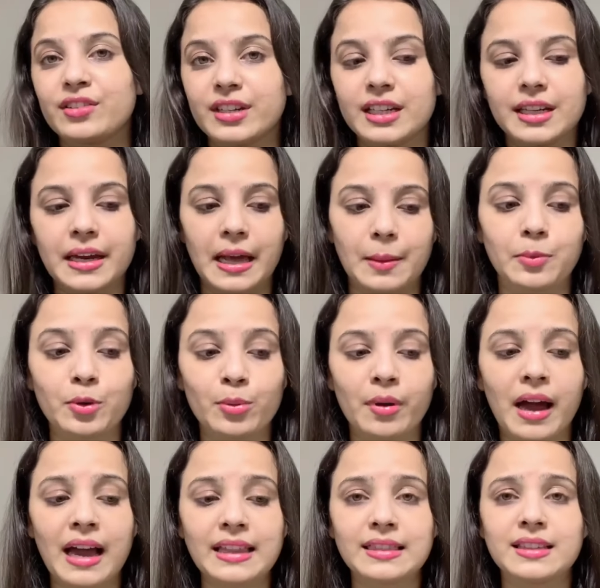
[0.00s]
really help you
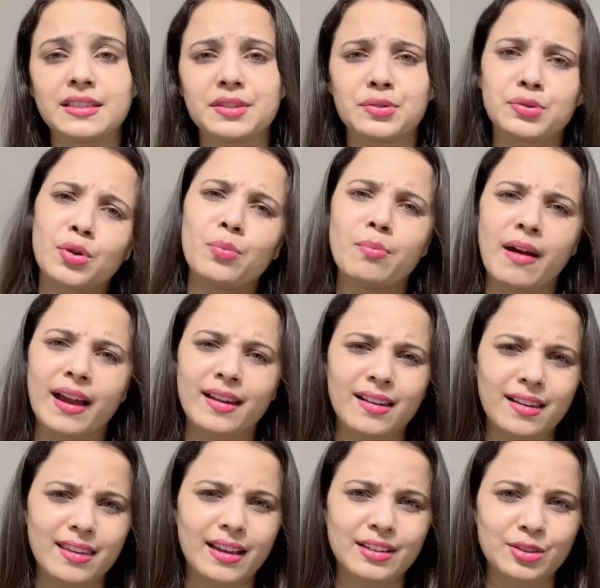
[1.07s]
and this is so
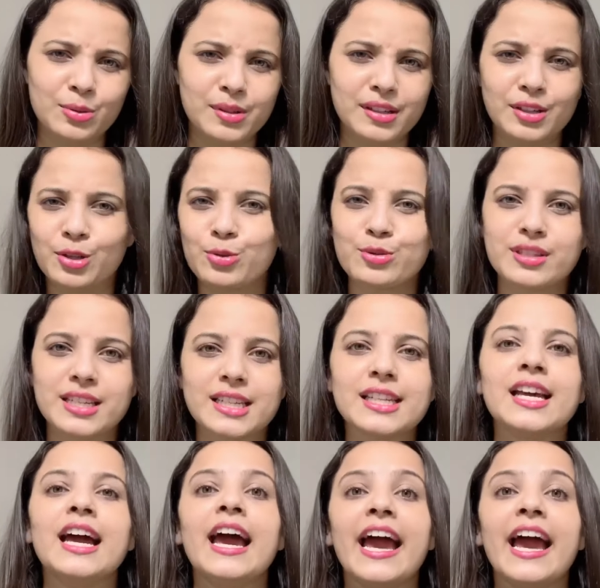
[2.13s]
mild that you can use it